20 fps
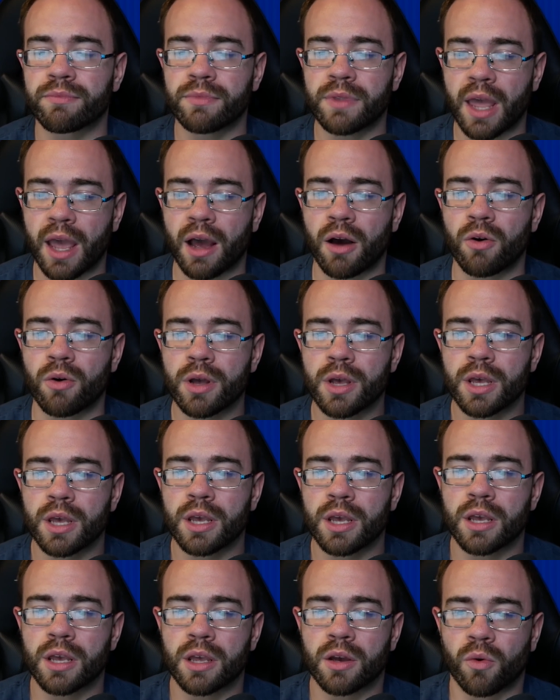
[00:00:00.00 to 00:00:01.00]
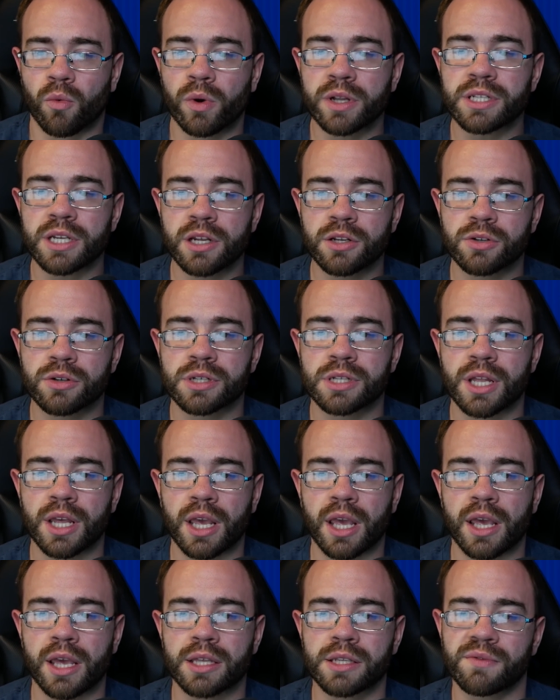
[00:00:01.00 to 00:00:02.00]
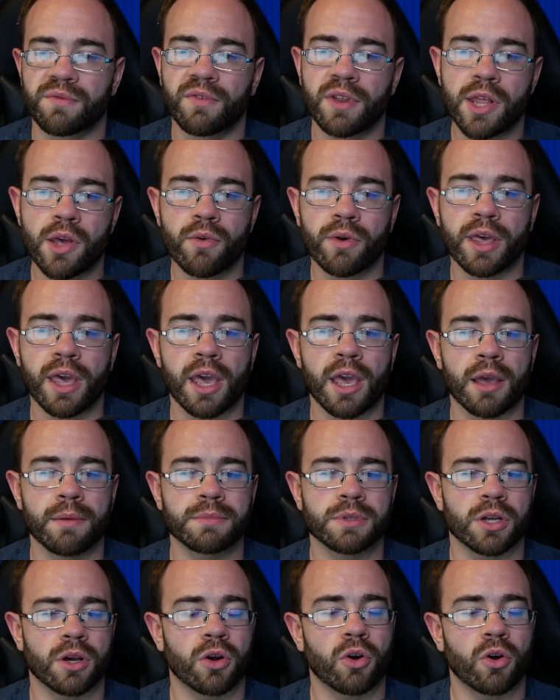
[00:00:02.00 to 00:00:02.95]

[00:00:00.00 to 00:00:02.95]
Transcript: Now, what's interesting is Video Games